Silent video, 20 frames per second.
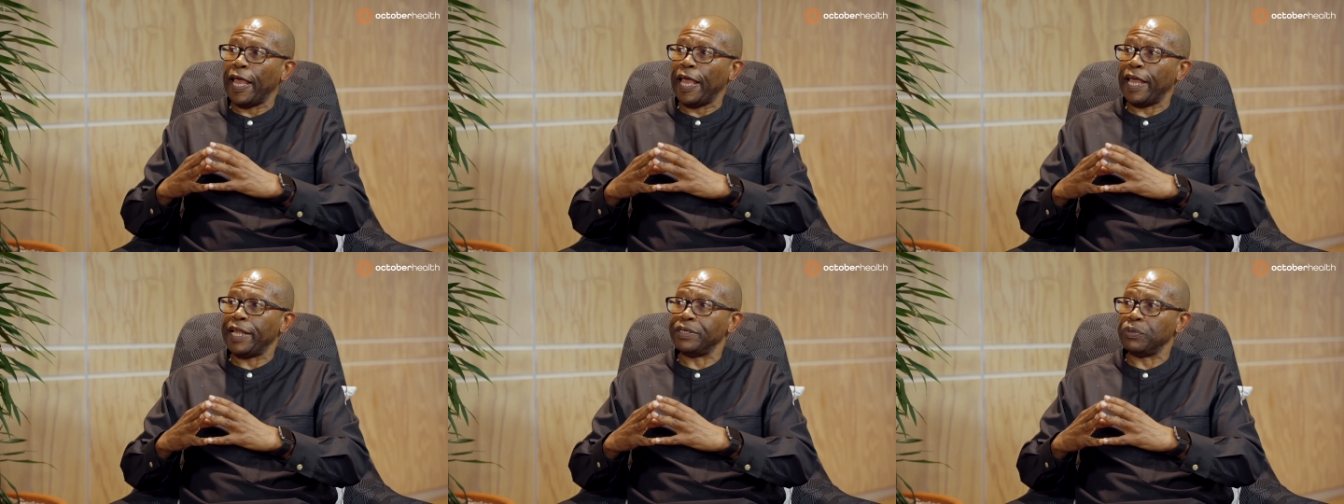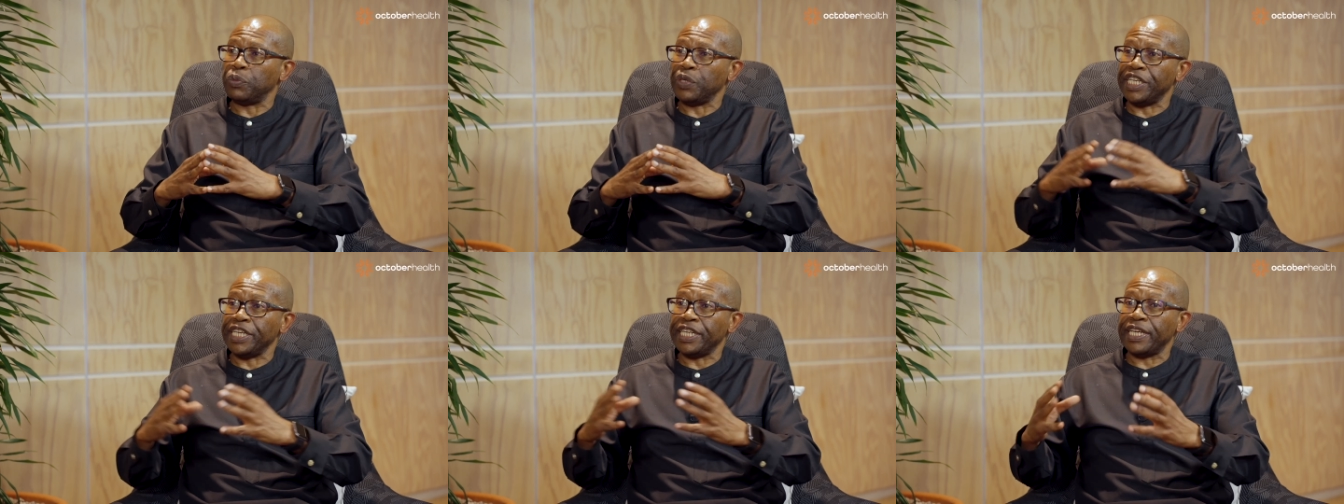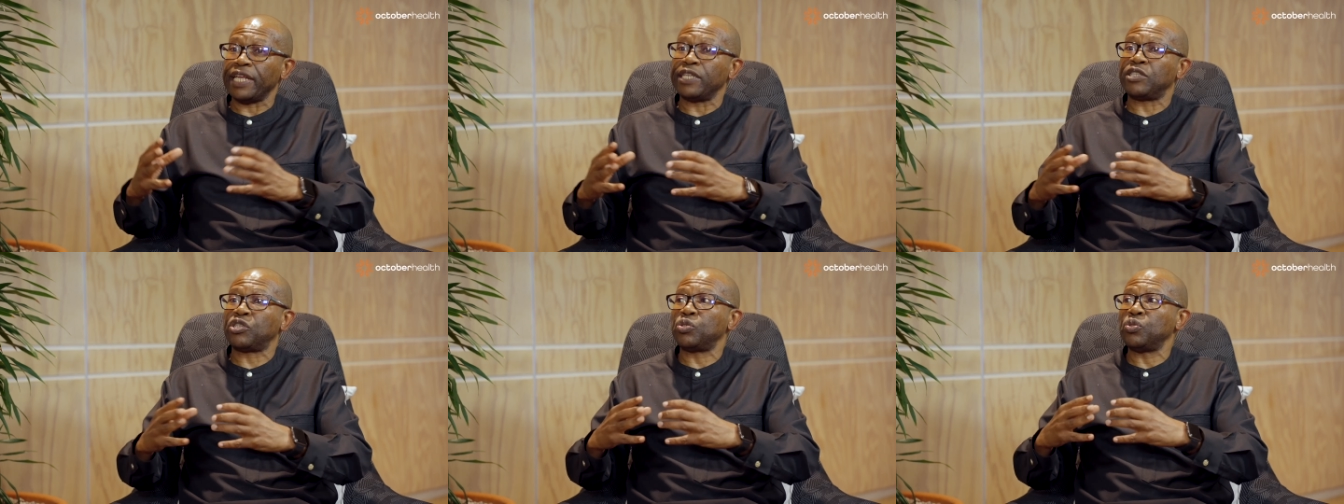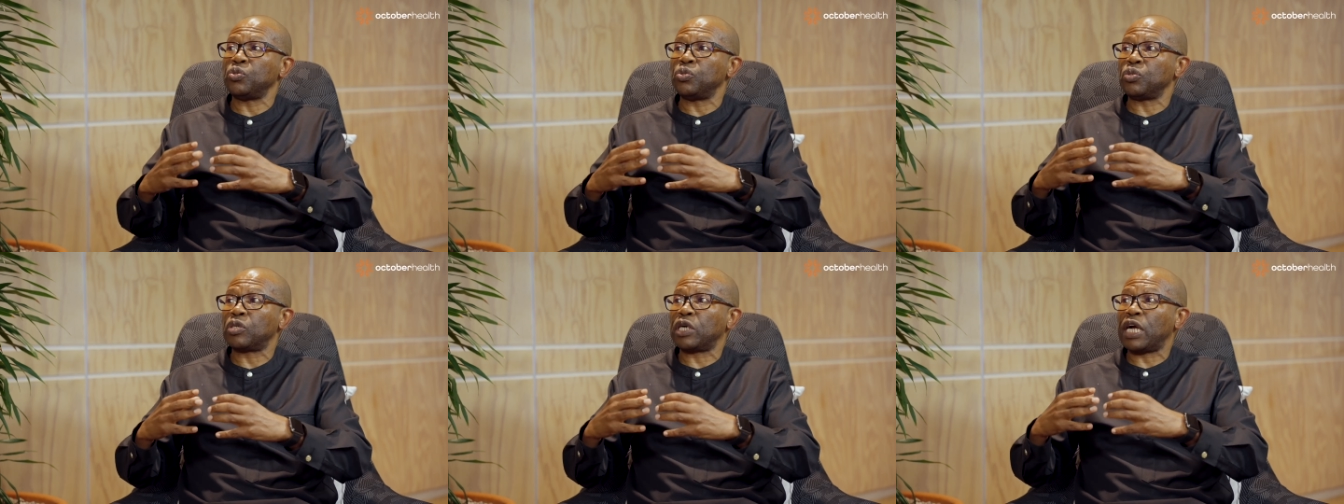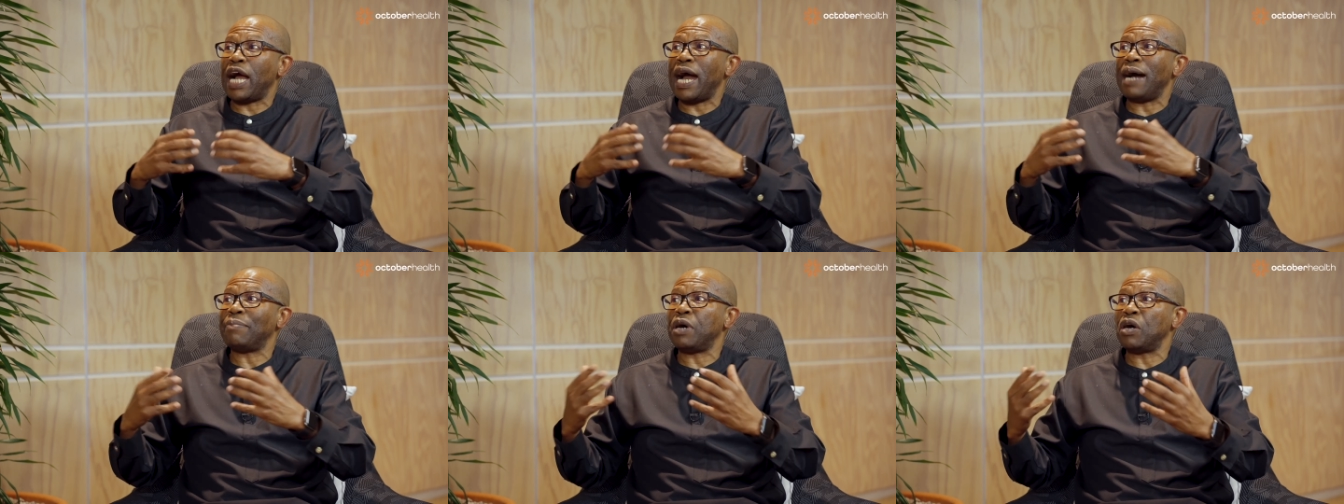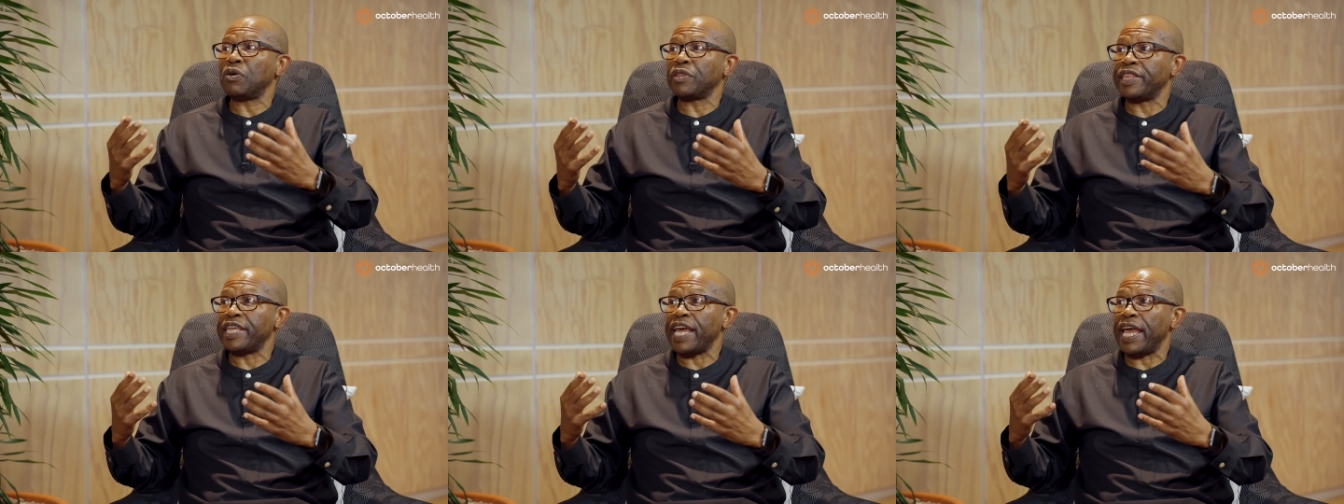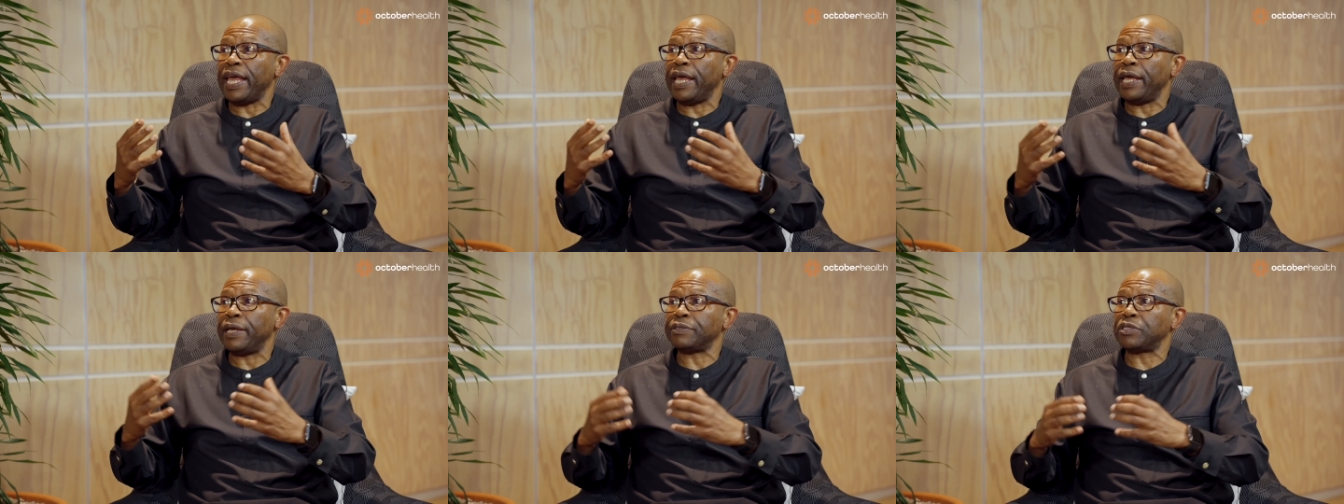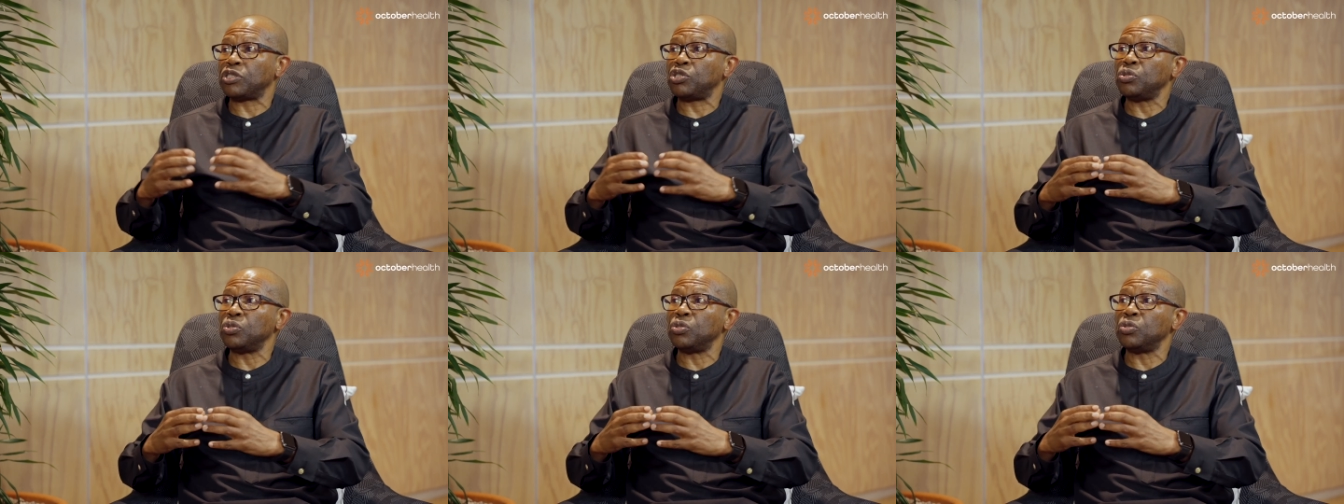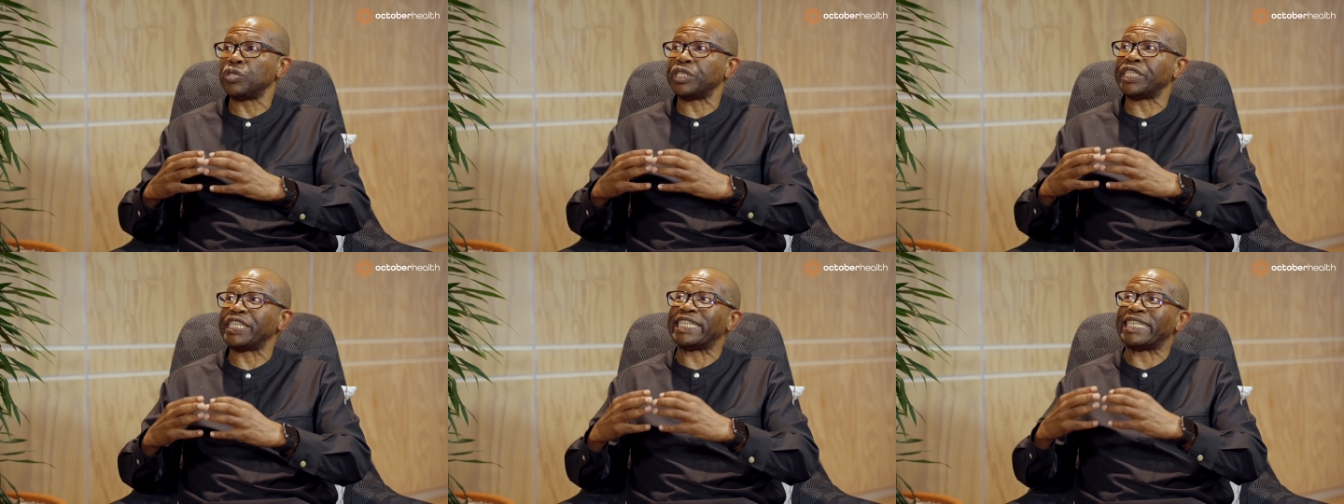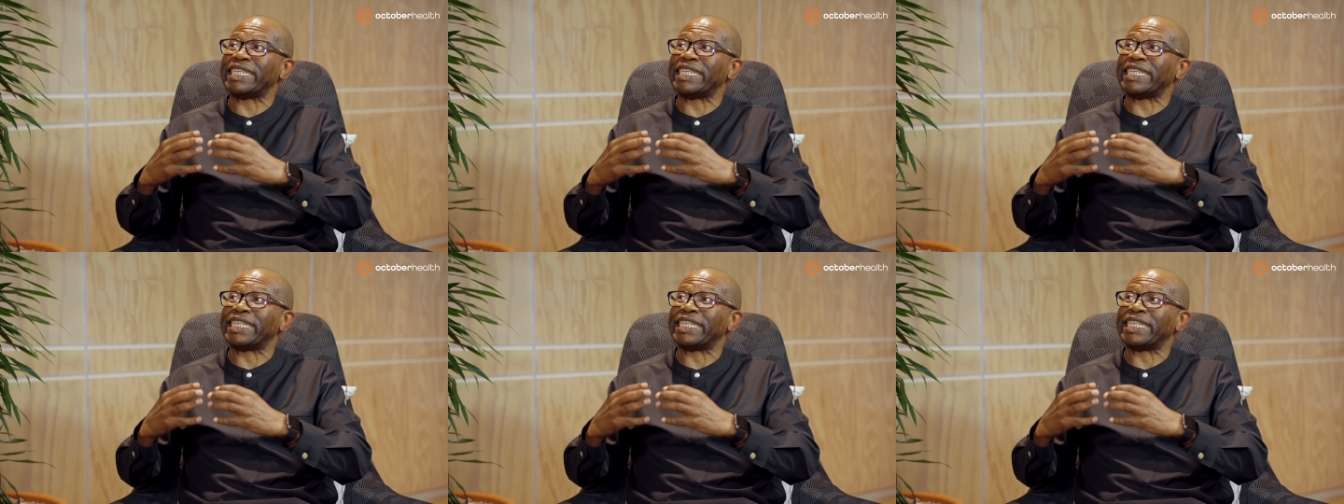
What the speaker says: and we needed to come out there to